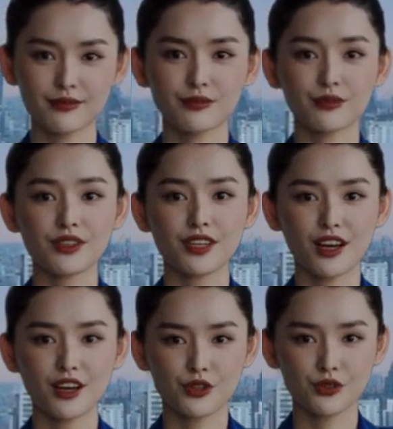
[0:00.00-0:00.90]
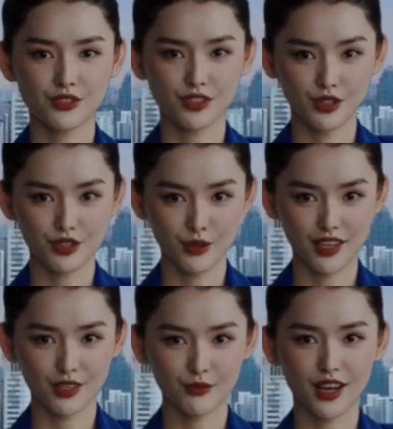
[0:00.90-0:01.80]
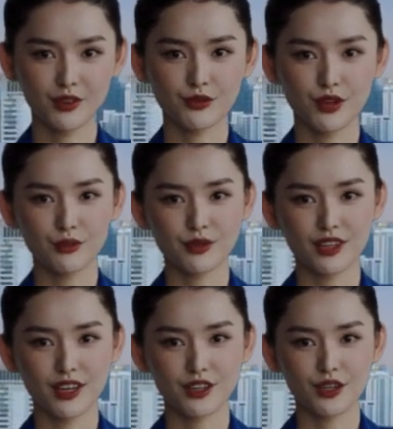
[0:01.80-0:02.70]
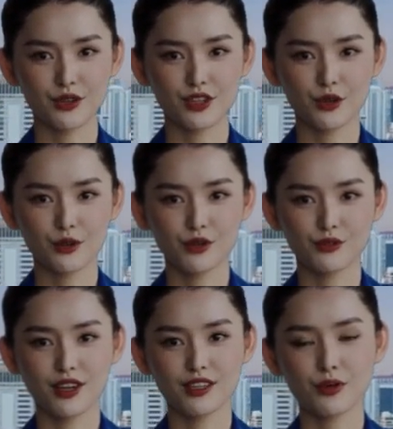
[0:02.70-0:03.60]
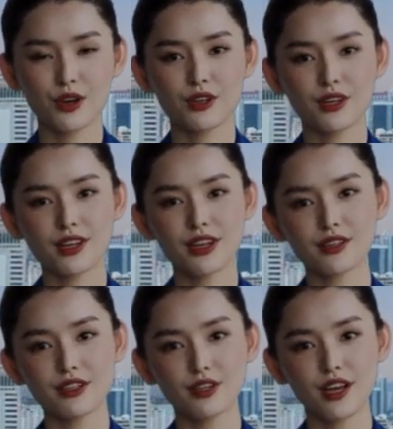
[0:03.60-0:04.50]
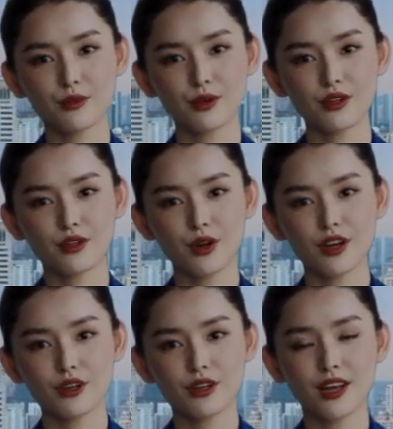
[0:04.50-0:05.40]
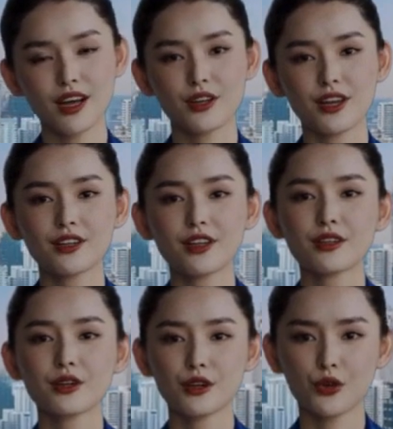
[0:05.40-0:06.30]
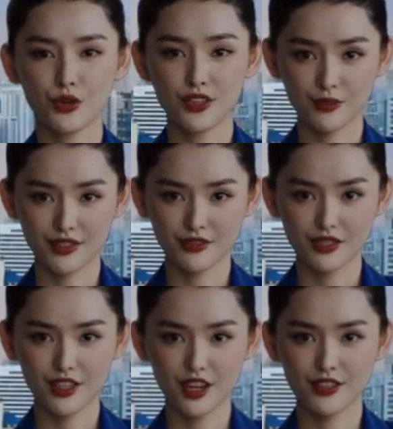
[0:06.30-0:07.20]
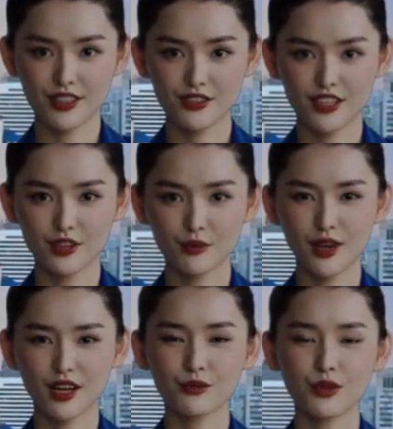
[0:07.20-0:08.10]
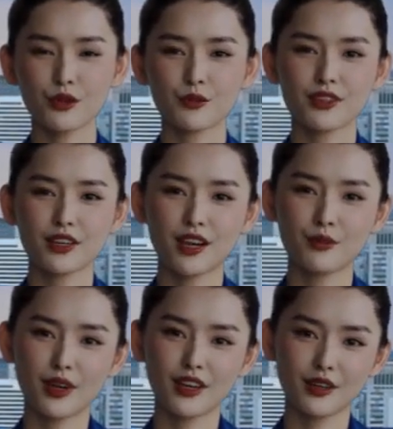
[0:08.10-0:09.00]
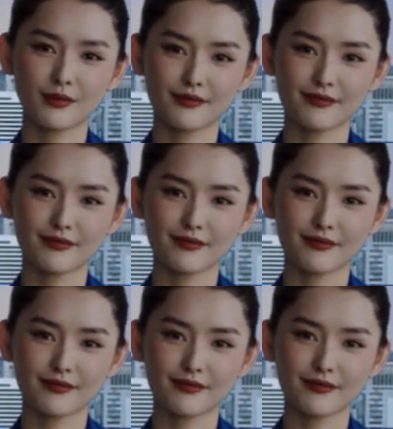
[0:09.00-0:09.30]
This can include social media platforms like YouTube, Facebook, Instagram, Twitter, and LinkedIn, or specific content sharing platforms like Medium.